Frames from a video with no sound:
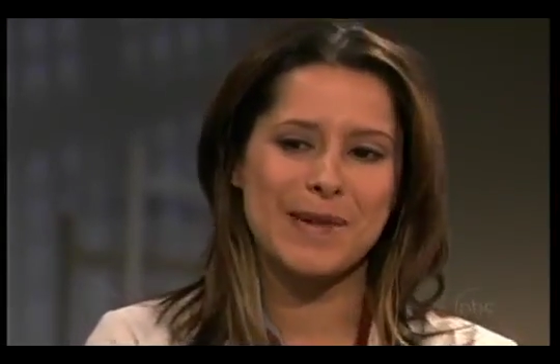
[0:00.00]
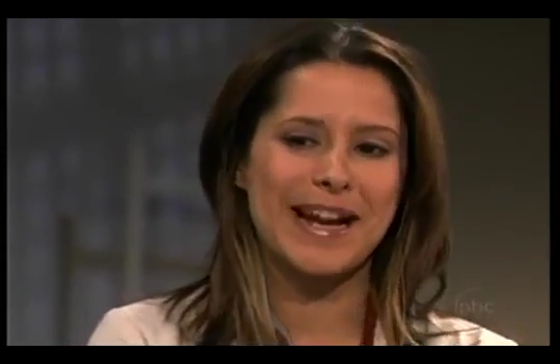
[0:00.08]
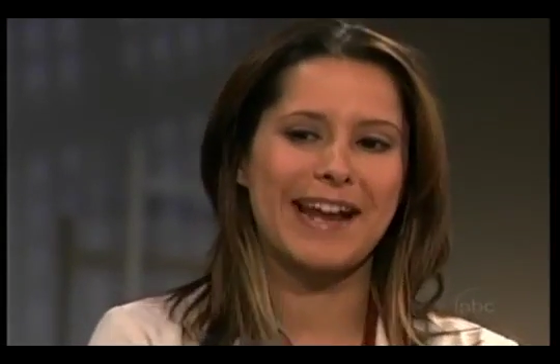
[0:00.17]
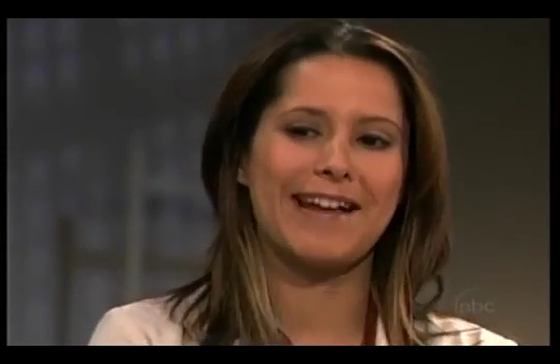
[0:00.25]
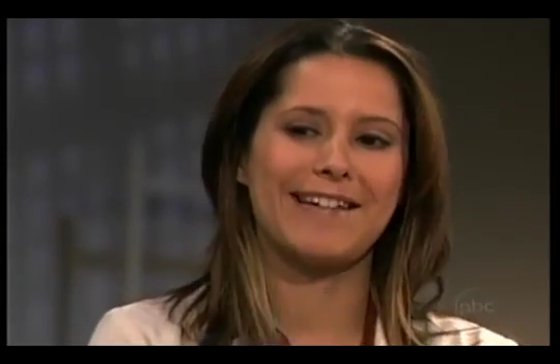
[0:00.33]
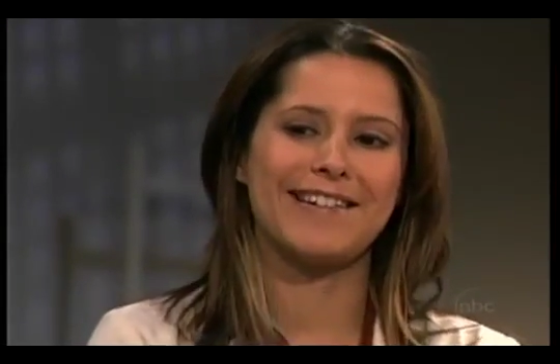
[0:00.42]
in
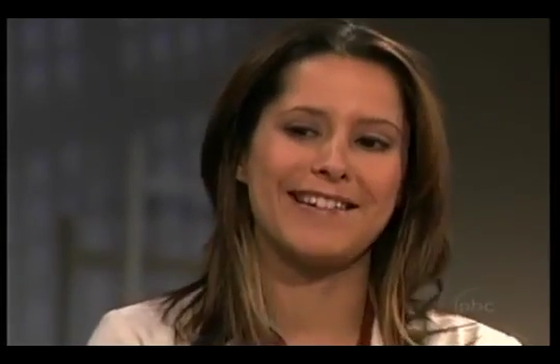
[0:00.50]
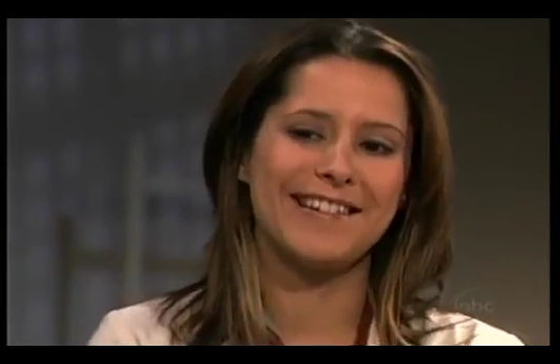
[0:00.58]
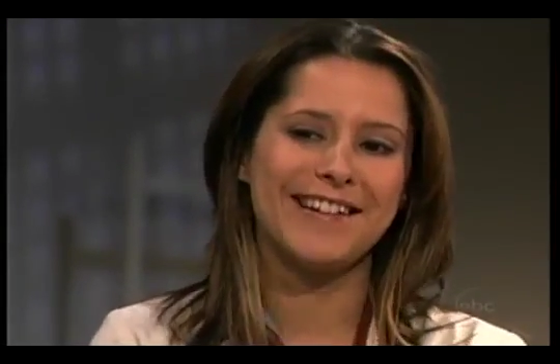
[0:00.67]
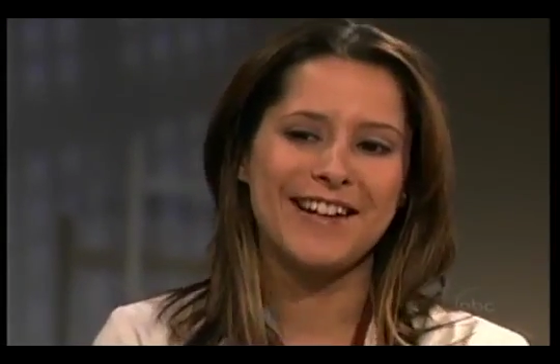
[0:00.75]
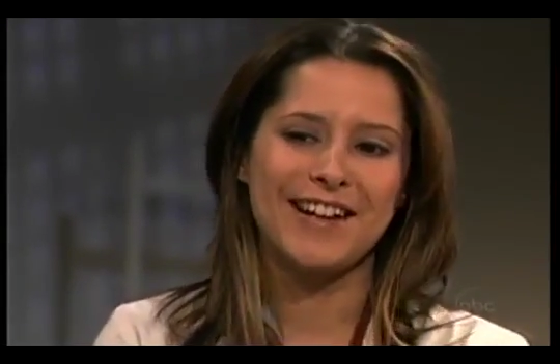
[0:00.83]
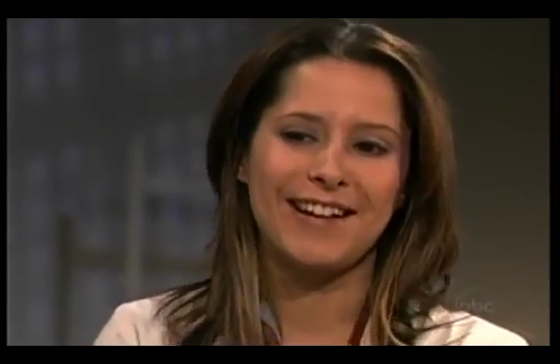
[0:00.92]
my hand
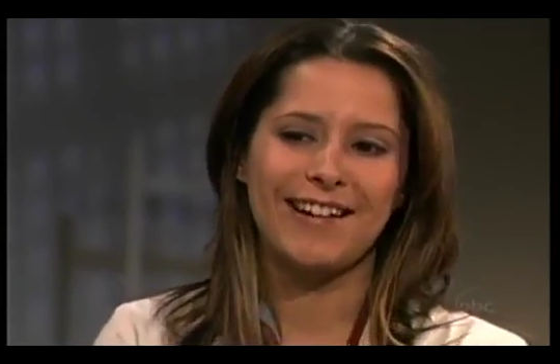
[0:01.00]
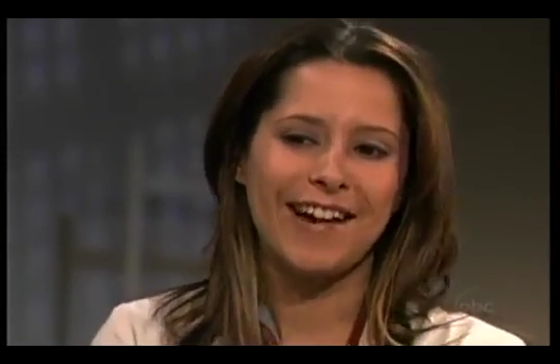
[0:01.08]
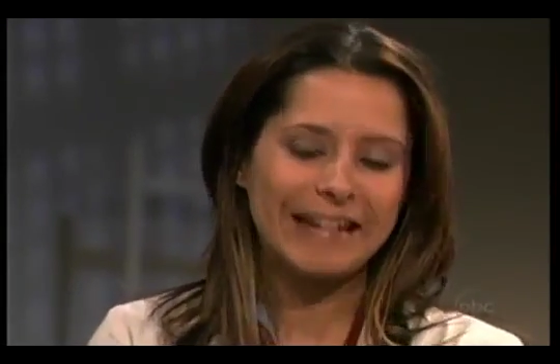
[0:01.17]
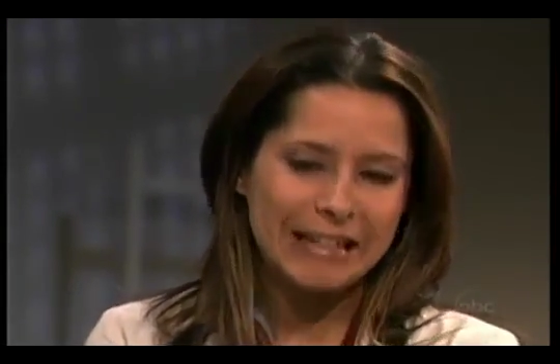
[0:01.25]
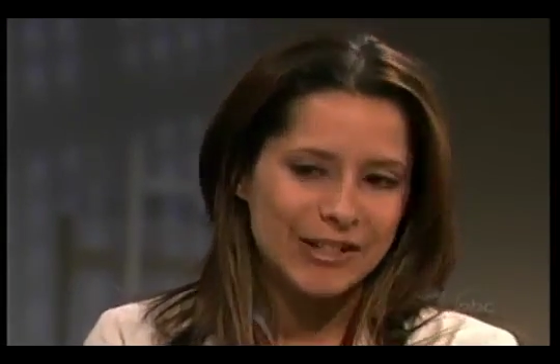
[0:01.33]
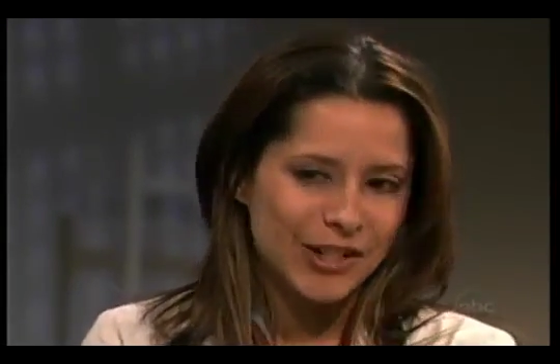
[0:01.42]
and
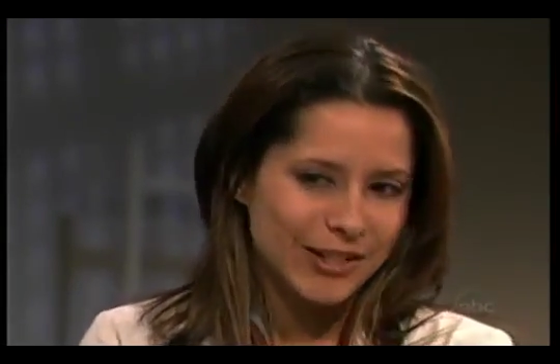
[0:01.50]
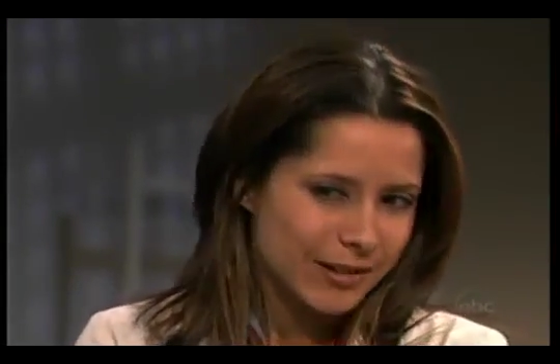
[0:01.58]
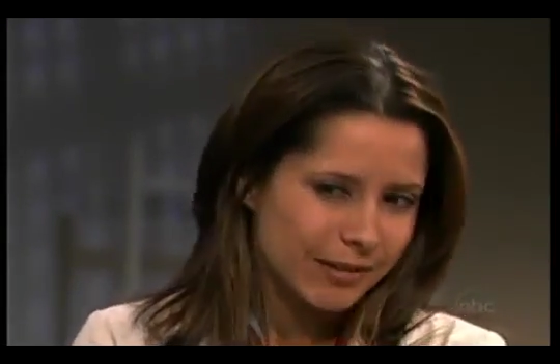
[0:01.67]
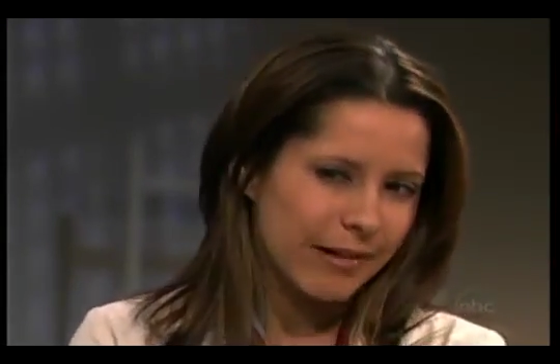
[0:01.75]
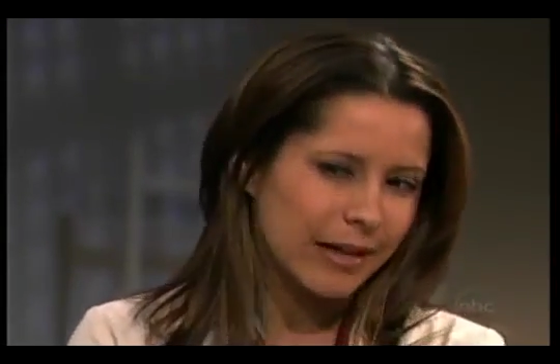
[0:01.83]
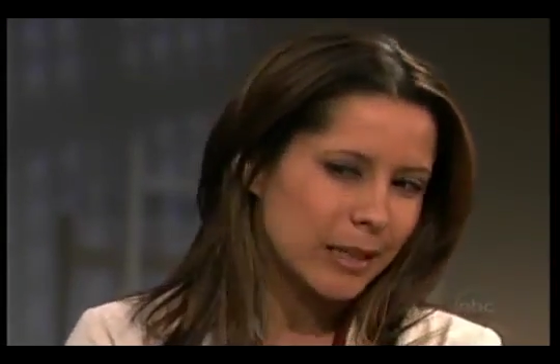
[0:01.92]
cut it
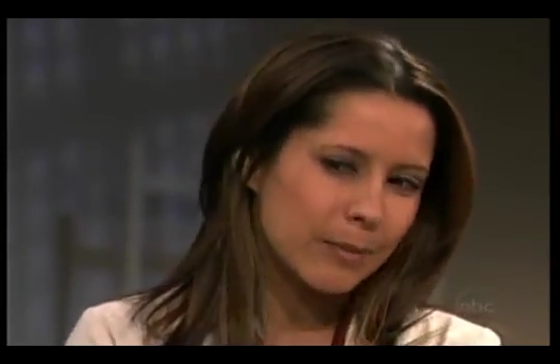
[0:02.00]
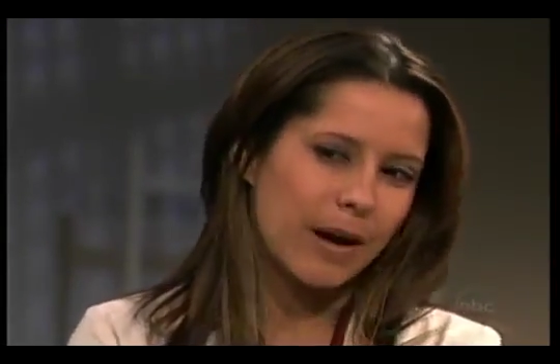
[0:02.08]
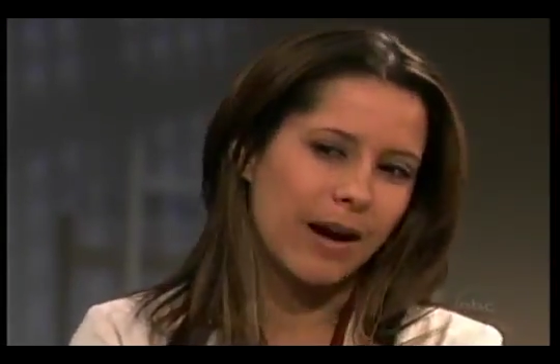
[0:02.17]
just the right